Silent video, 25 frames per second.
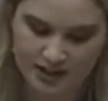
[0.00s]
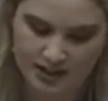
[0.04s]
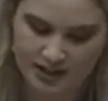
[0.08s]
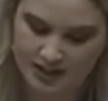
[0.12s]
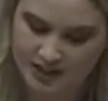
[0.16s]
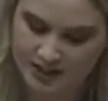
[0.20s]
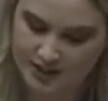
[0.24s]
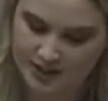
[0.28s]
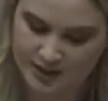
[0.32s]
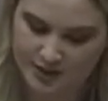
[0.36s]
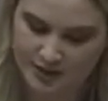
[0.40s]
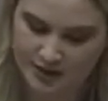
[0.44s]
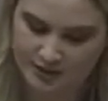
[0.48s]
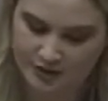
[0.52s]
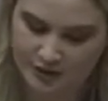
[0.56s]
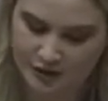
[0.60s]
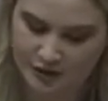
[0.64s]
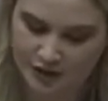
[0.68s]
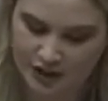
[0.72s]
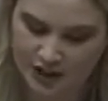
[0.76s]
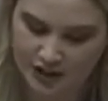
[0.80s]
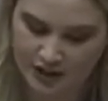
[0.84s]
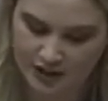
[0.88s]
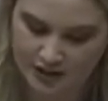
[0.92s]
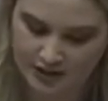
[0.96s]
kisses on the
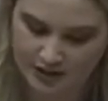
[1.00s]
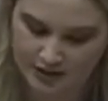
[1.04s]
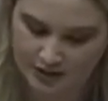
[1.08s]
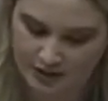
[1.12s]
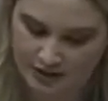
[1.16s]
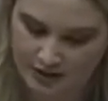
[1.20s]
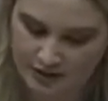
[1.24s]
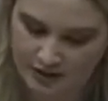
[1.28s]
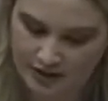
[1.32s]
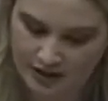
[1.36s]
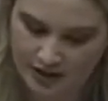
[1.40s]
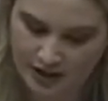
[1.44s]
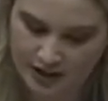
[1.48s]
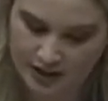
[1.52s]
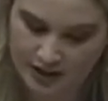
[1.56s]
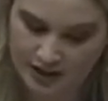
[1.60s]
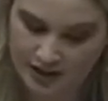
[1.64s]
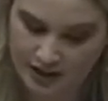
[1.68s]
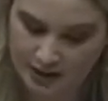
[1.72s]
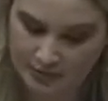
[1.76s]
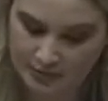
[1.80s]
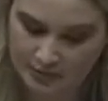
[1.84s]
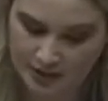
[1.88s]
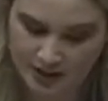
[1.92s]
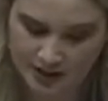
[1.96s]
cheek, and the
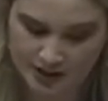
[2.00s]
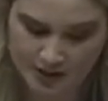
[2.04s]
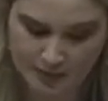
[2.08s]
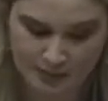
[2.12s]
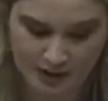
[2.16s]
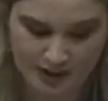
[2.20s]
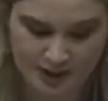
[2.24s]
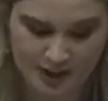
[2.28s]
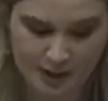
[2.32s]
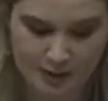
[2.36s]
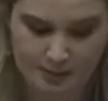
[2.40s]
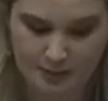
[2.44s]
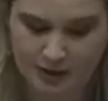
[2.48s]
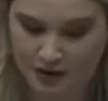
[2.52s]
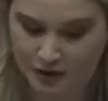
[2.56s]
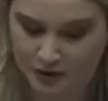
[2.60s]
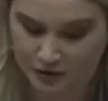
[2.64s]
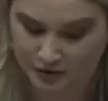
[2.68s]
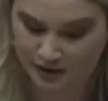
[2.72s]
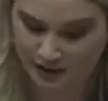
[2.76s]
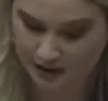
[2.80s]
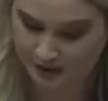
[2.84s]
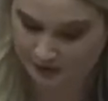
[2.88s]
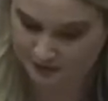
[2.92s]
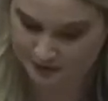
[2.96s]
emails about special
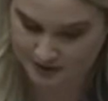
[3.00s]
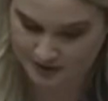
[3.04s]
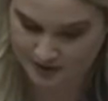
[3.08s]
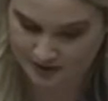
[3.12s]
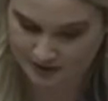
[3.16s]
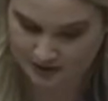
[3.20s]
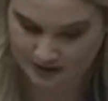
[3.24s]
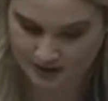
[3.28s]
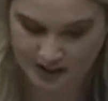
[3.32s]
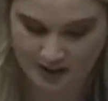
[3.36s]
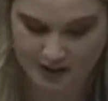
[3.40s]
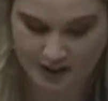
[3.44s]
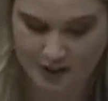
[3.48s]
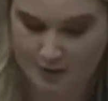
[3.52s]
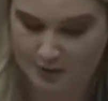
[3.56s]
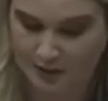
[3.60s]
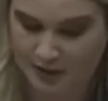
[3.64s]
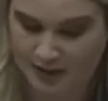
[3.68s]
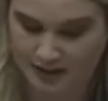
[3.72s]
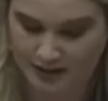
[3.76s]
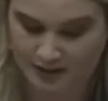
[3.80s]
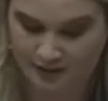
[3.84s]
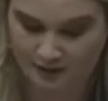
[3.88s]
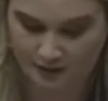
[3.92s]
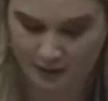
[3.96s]
gifts he
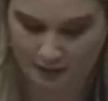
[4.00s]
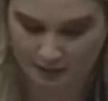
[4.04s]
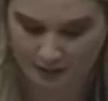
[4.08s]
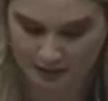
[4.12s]
expected from